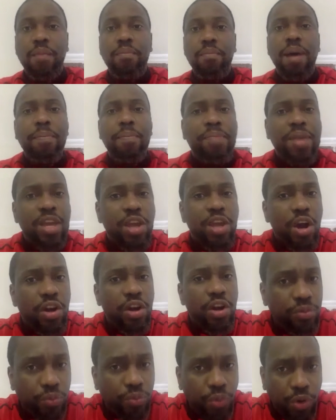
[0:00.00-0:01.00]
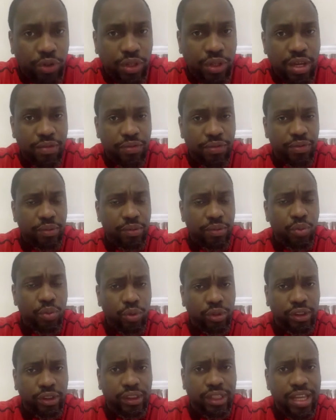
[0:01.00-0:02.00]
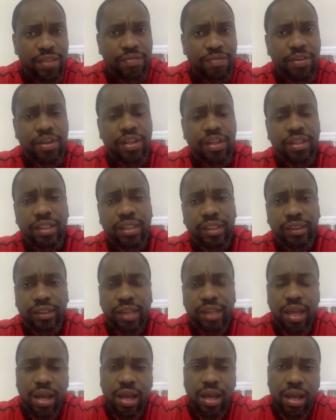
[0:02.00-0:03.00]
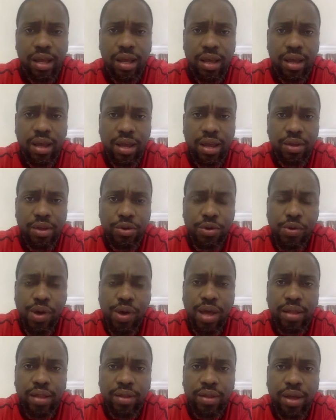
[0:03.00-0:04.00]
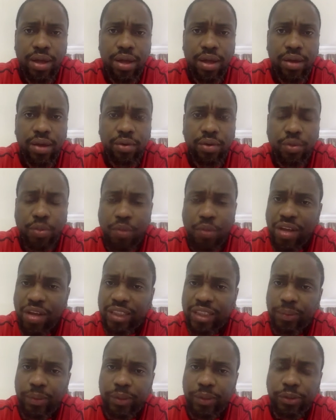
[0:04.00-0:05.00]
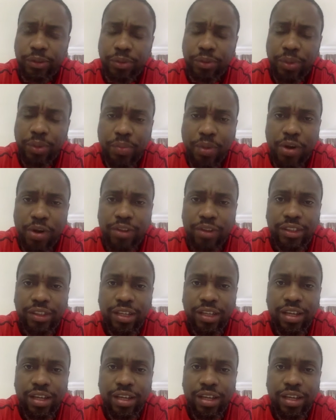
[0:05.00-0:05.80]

But beyond what ev- what's even in this uh, U N uh, group of experts report,